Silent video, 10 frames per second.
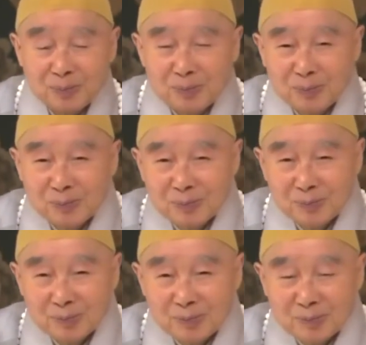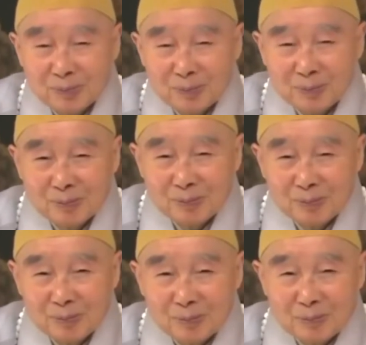
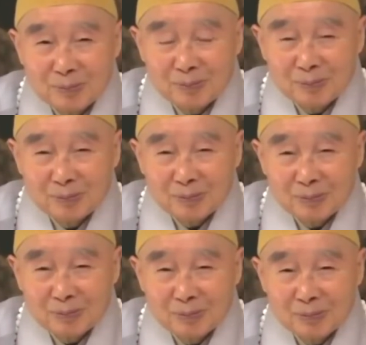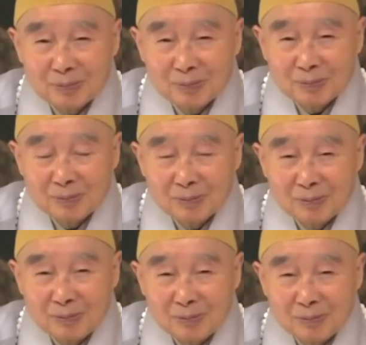
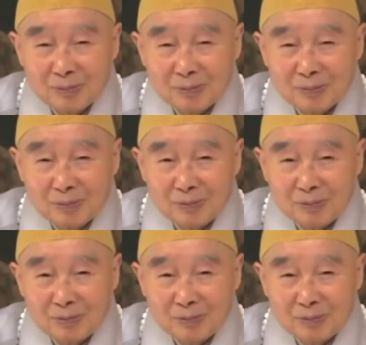[no speech]